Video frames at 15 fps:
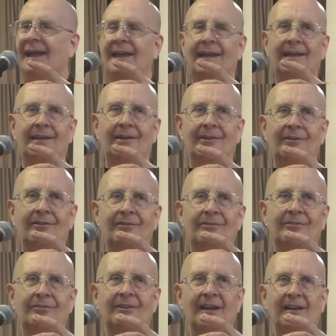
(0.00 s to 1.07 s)

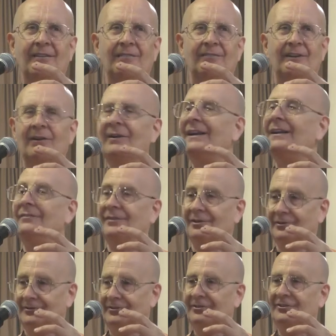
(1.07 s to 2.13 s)
is very
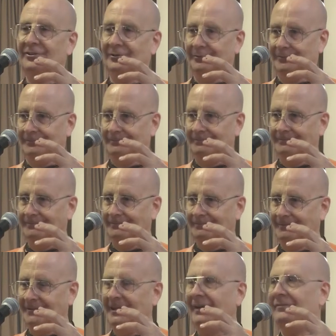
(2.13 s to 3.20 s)
difficult to do.
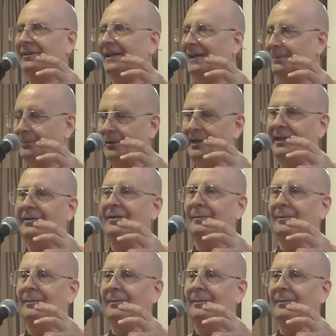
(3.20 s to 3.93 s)
You have to keep bringing the